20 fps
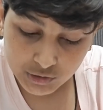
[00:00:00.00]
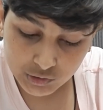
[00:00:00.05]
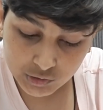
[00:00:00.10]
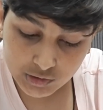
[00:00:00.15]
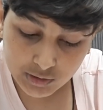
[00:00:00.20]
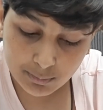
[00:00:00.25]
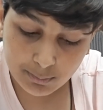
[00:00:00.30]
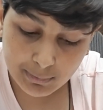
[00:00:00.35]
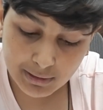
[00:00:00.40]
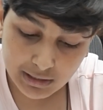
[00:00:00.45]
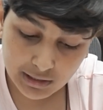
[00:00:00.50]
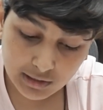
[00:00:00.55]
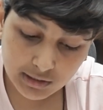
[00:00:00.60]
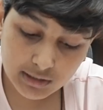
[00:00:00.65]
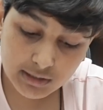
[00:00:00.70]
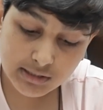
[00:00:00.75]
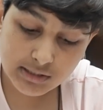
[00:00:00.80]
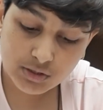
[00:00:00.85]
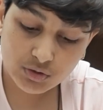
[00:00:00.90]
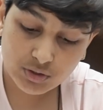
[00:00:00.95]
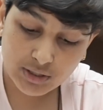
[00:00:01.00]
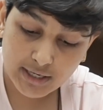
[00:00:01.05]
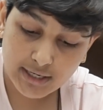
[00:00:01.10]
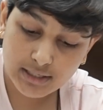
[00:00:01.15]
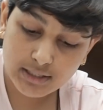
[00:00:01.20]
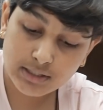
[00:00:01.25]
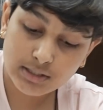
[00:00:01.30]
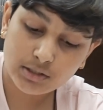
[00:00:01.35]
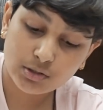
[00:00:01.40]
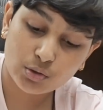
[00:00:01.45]
through the Malacca
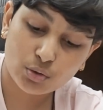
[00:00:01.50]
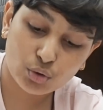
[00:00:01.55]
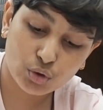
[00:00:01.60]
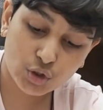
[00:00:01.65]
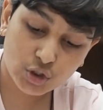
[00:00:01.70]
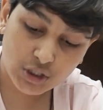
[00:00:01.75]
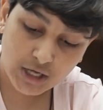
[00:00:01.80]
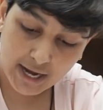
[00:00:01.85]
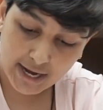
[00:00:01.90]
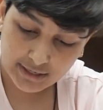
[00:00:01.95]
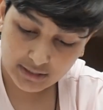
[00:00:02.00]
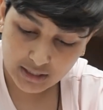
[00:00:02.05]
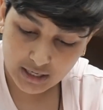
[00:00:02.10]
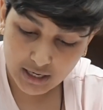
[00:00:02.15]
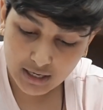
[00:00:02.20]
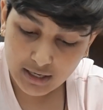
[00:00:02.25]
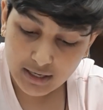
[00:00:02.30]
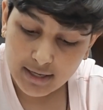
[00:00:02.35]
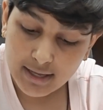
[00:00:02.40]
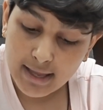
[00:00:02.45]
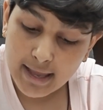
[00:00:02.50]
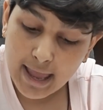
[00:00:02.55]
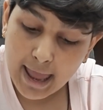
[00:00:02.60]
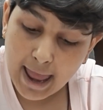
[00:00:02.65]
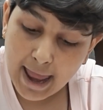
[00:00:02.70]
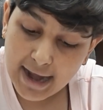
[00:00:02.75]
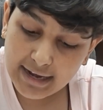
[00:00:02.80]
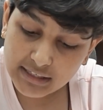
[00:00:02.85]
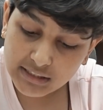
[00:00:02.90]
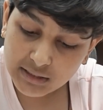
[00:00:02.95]
Straits to China
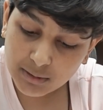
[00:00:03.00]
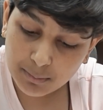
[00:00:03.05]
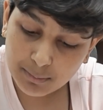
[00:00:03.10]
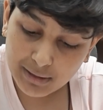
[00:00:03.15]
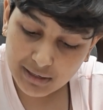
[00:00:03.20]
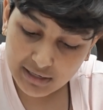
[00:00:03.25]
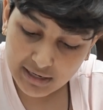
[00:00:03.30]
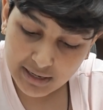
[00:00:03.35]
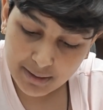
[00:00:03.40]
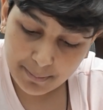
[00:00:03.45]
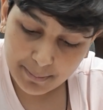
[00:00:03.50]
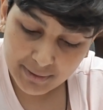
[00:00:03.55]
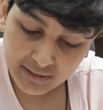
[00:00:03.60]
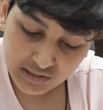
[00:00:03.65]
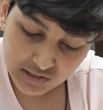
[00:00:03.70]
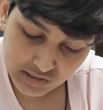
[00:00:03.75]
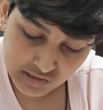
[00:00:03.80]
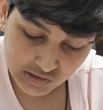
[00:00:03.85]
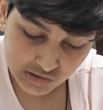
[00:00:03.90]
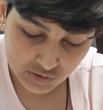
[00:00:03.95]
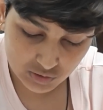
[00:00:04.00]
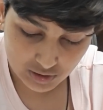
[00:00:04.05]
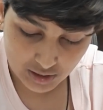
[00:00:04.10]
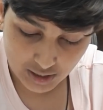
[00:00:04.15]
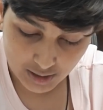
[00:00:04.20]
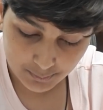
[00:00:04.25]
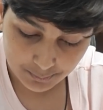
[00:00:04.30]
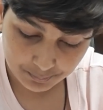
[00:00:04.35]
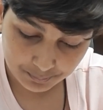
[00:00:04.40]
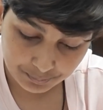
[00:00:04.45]
and the Malay
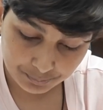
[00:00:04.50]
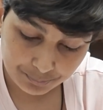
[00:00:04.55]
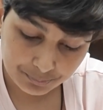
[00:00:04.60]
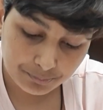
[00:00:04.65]
Peninsula.